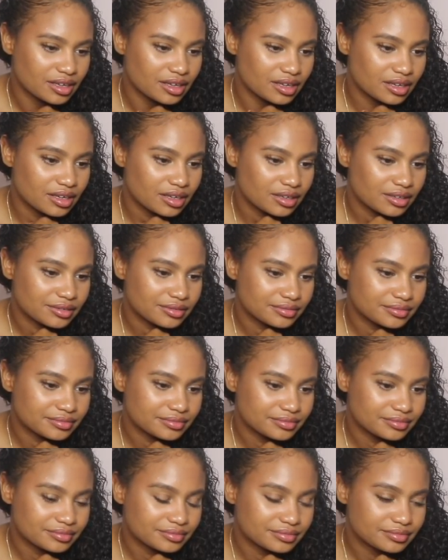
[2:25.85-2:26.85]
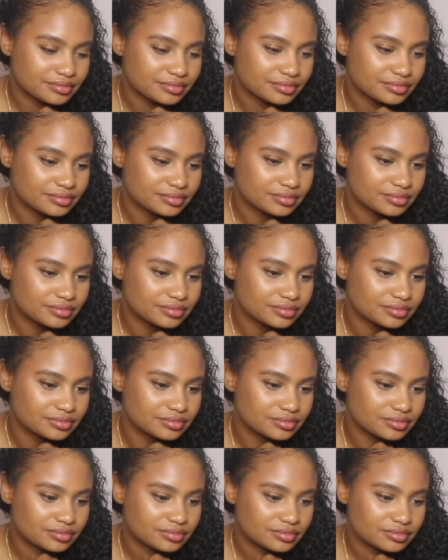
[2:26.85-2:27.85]

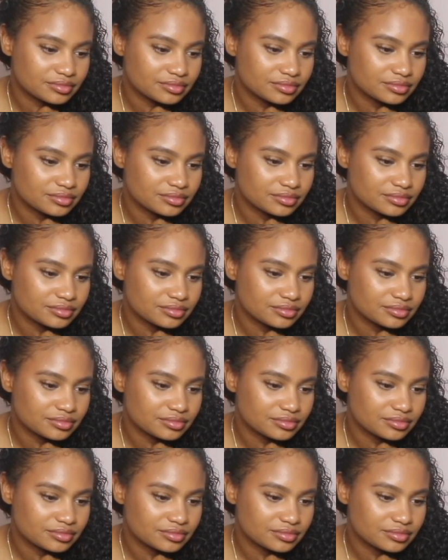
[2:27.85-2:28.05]
(not speaking)